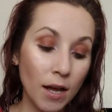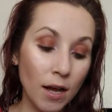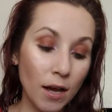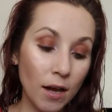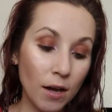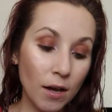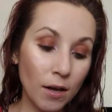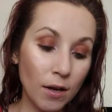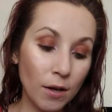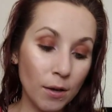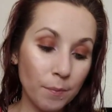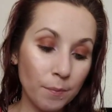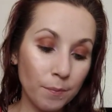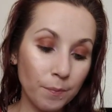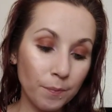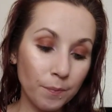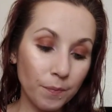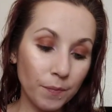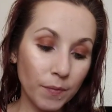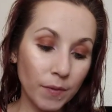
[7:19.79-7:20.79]

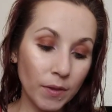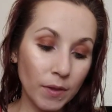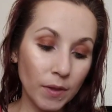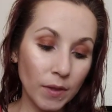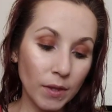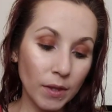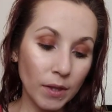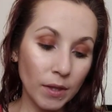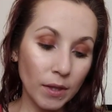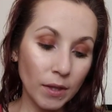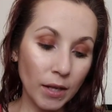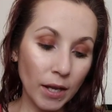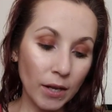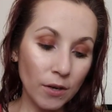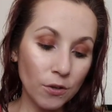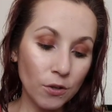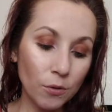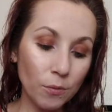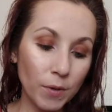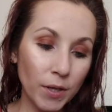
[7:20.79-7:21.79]
Um, I
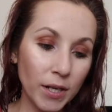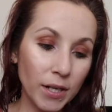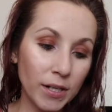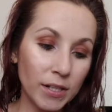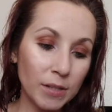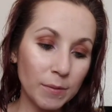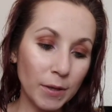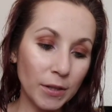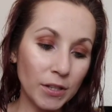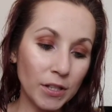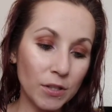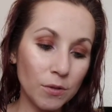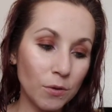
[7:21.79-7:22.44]
don't know what it is about this.